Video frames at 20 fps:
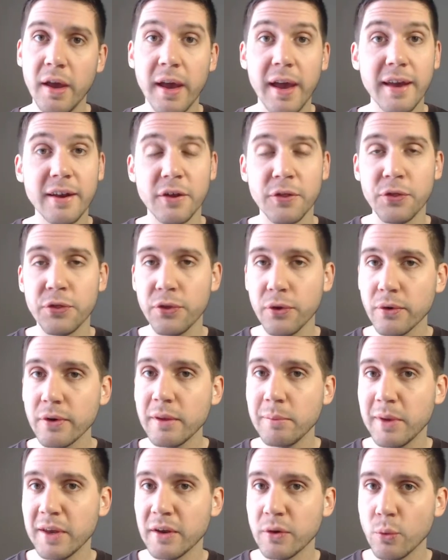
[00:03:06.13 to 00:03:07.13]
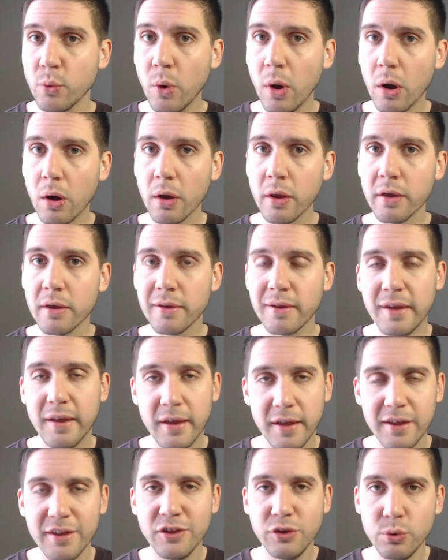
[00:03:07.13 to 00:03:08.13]
and a 30-minute walk,
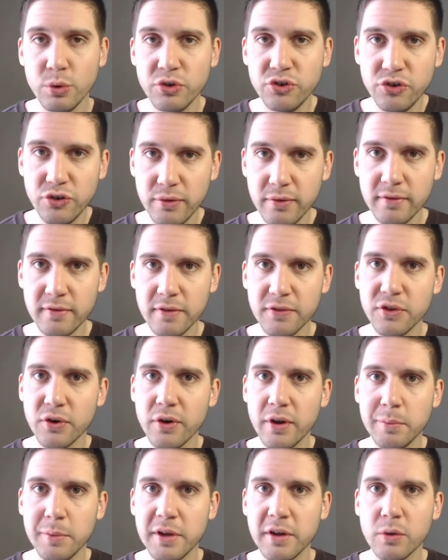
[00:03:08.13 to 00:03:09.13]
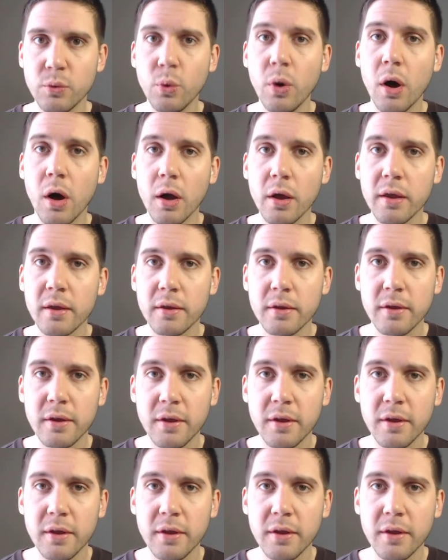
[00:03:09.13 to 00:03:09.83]
you would choose the 30-minute walk.